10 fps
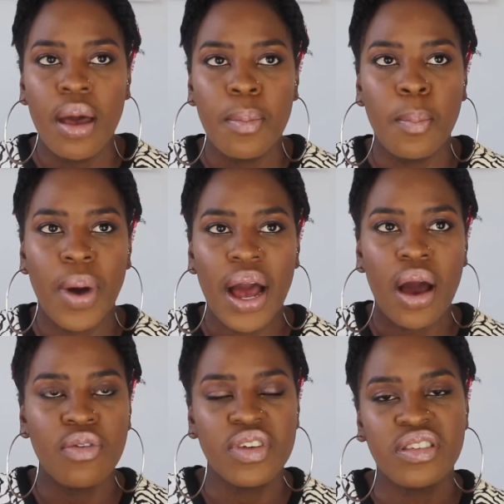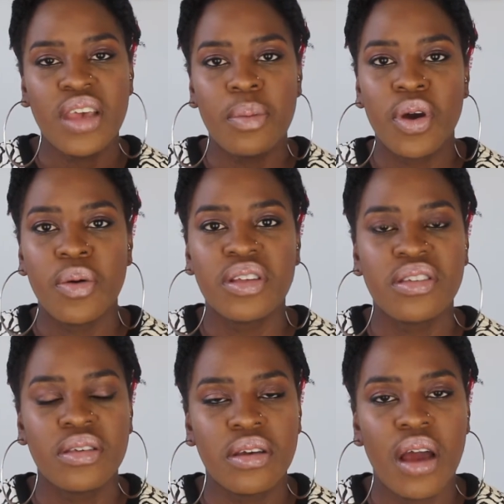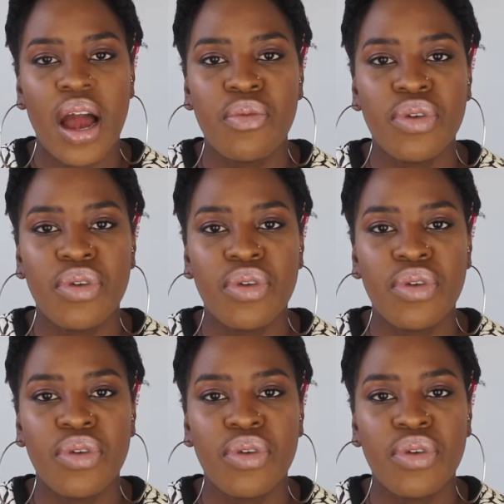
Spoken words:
but obviously I'm going to